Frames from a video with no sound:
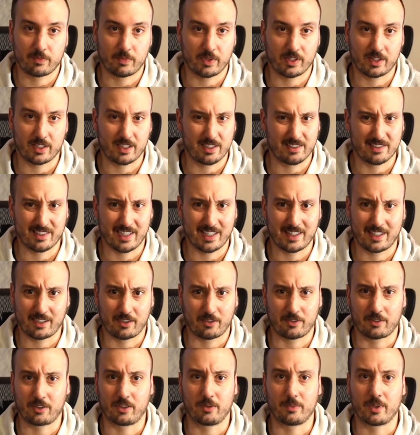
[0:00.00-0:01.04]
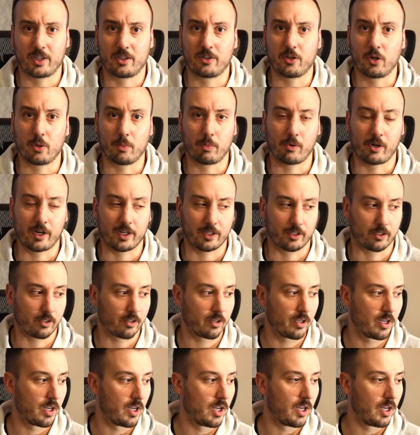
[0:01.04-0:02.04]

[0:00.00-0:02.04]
but these I think are gonna be a no-brainer.